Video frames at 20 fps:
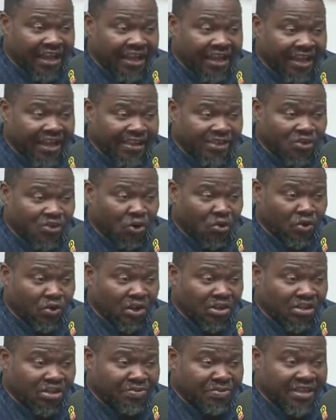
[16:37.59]
as on
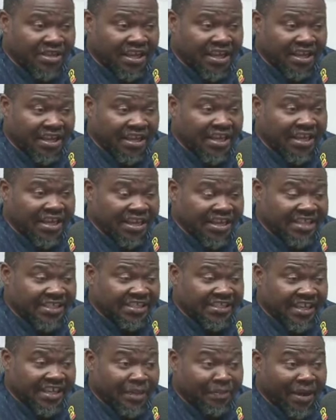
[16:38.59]
the Timia in
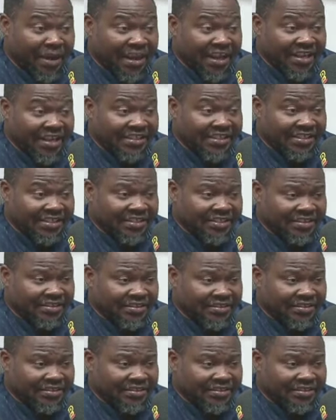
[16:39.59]
Shema elections.